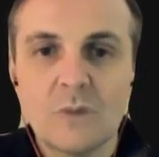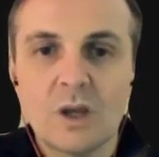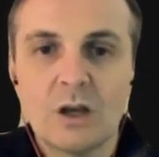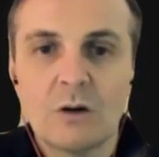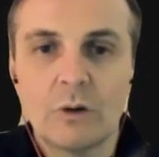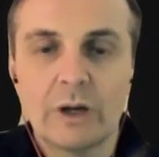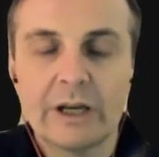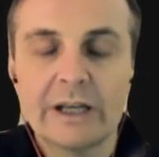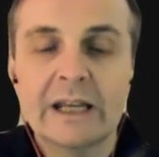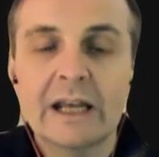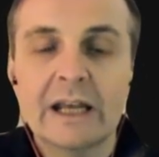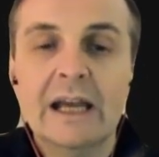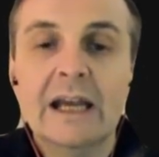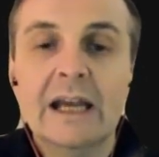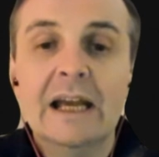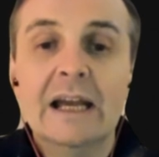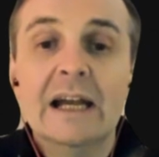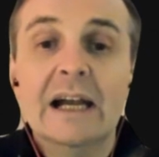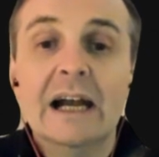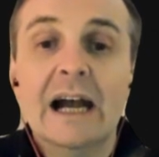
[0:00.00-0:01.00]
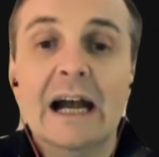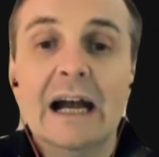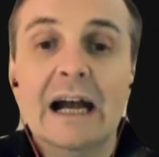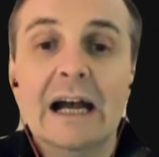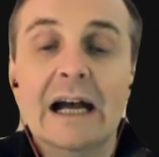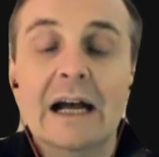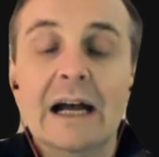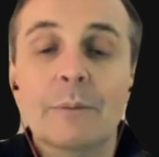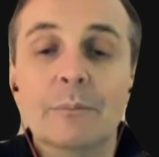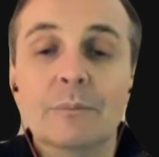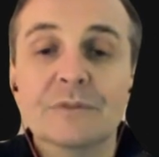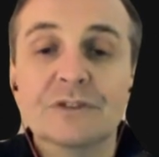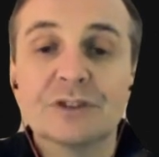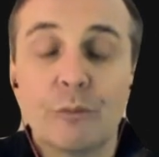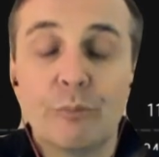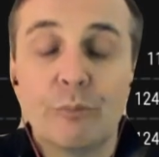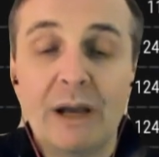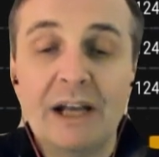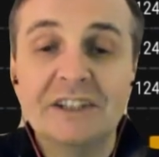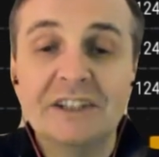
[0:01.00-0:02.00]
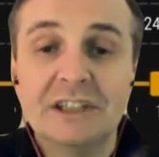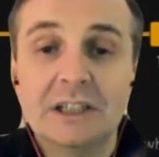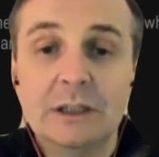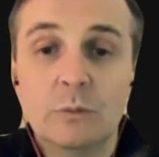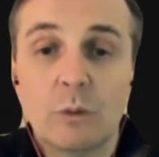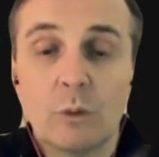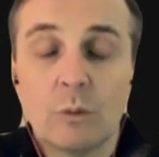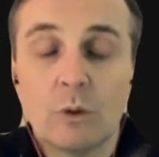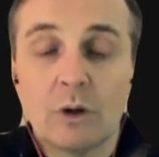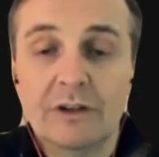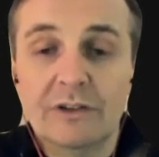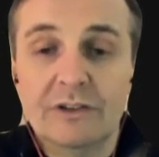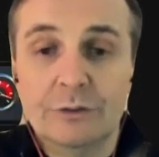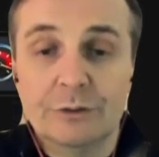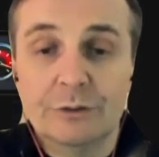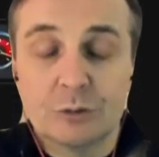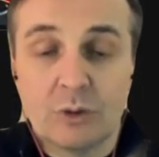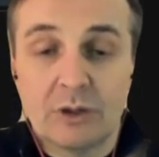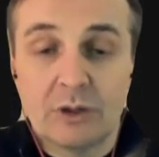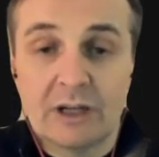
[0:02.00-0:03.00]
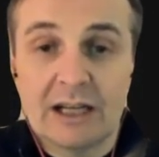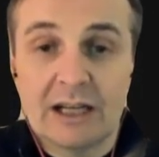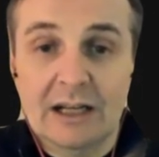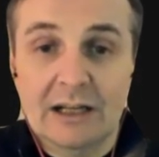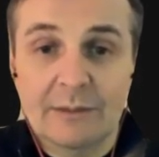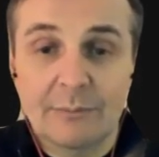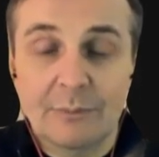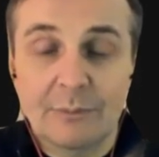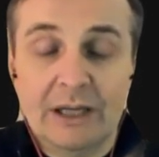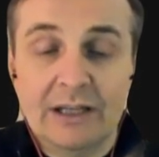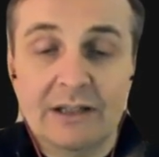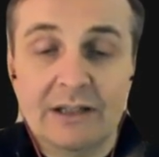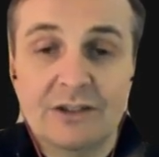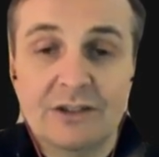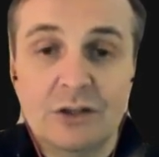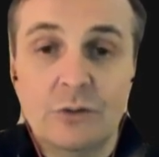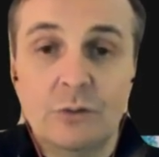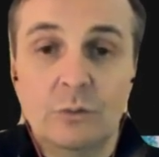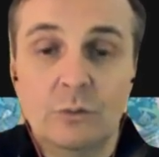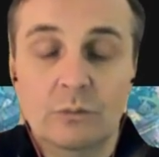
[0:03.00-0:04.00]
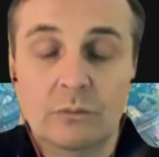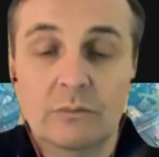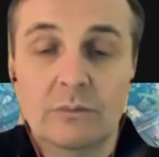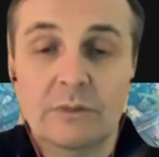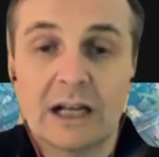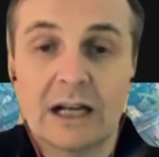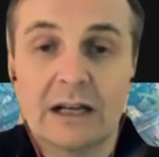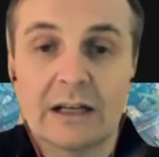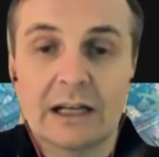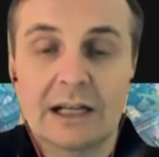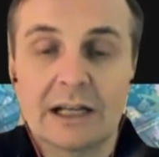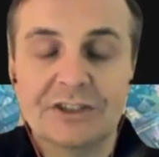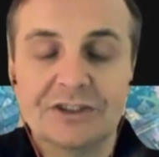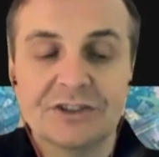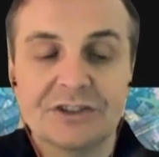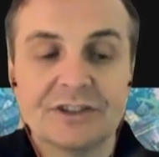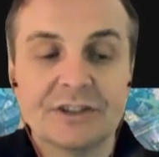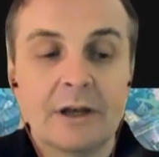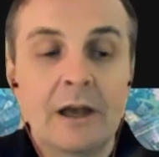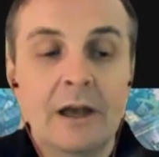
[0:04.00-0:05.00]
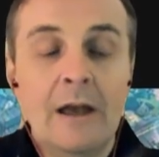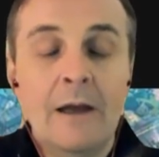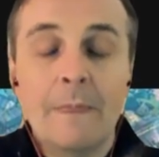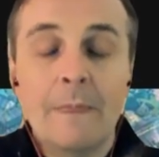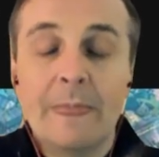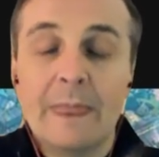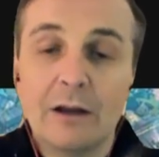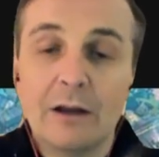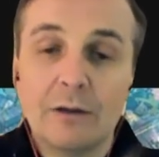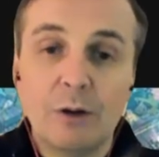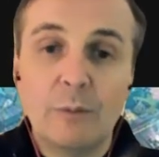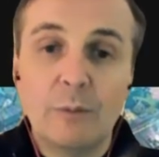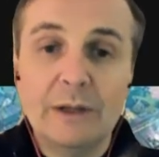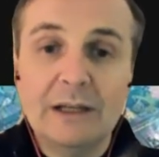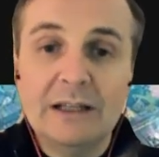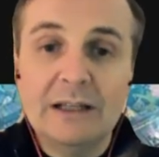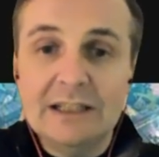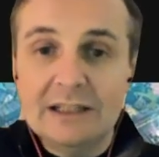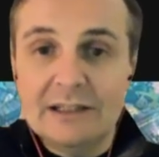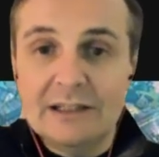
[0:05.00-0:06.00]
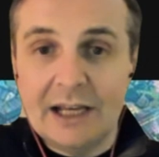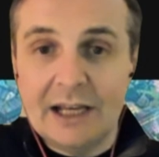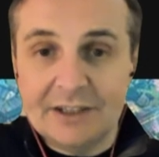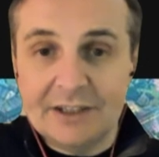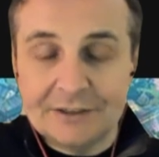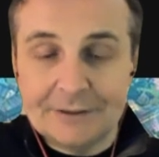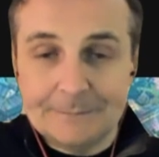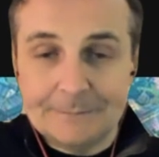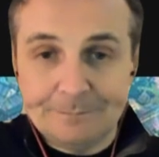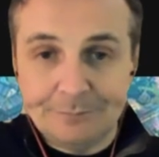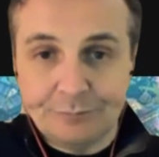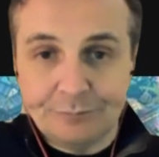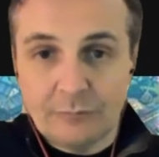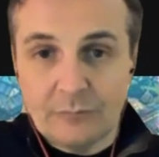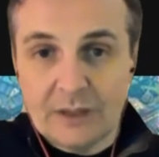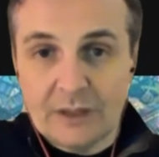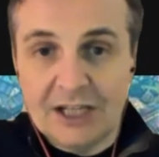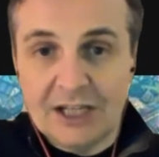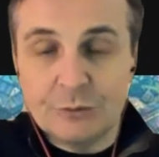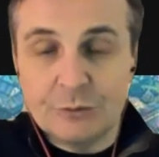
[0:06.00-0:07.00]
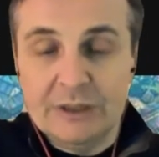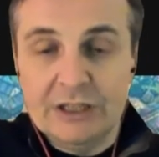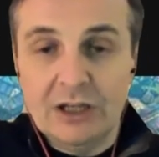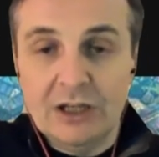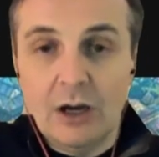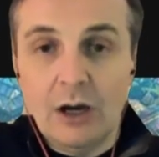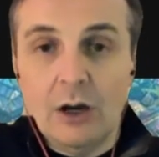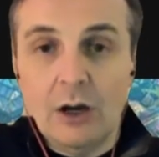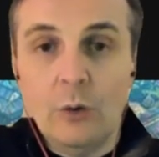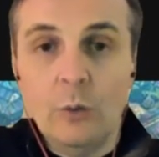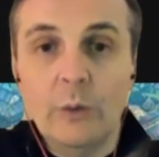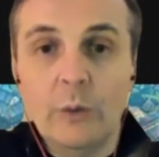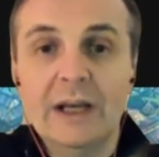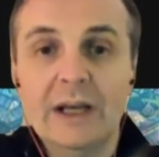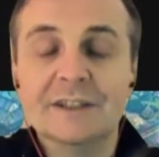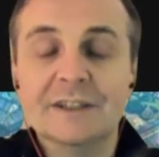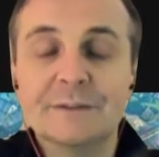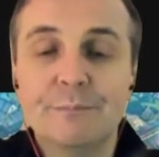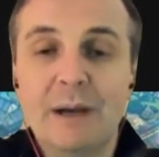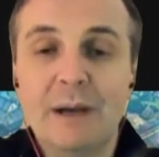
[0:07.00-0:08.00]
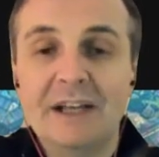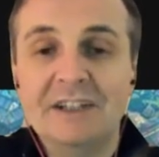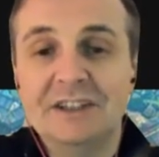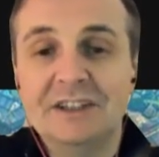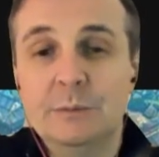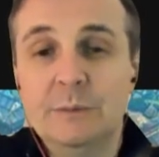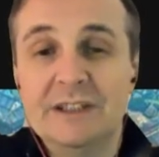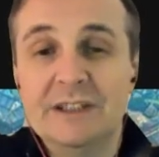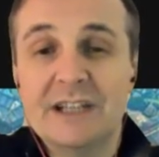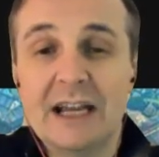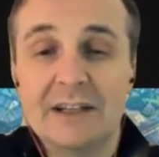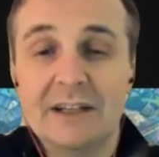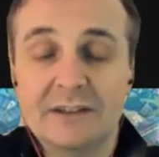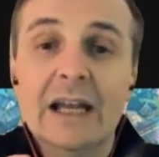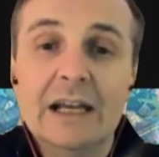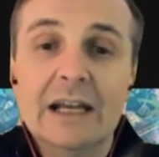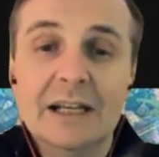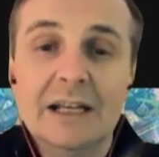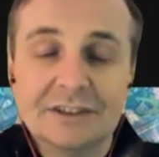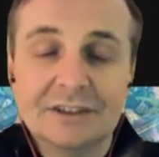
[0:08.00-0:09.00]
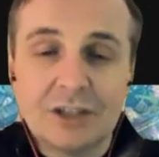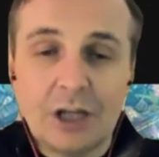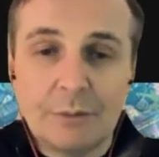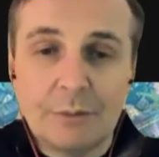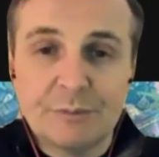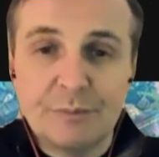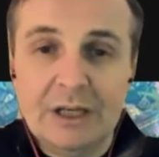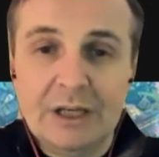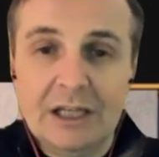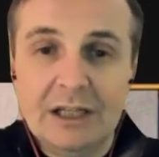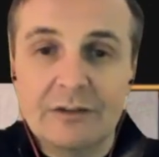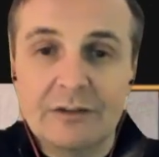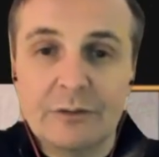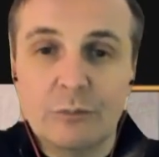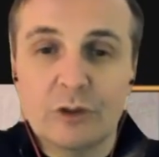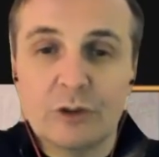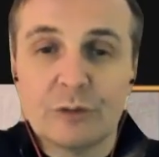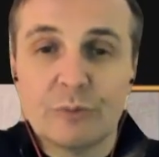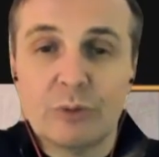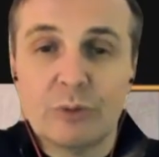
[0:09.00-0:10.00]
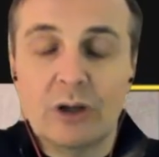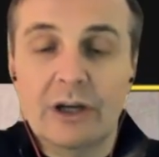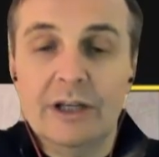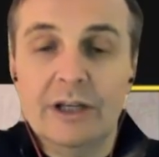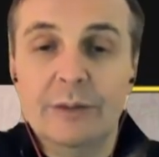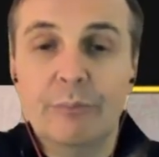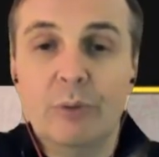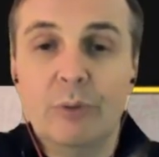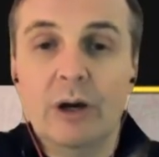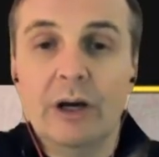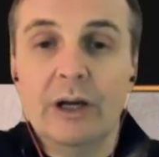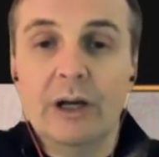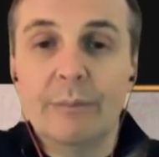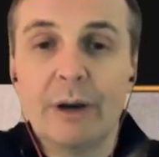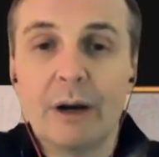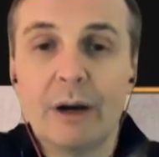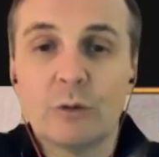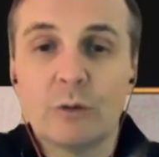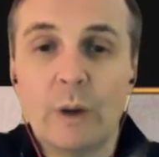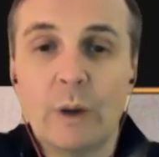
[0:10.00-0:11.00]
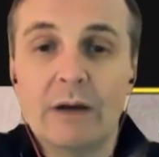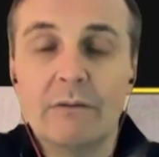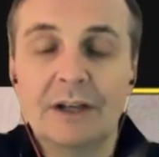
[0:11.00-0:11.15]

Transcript: right? So basically what we're going to do is we're going to make two calculations. Now the mobility index, as we know, is basically we take its top speed multiplied by power to weight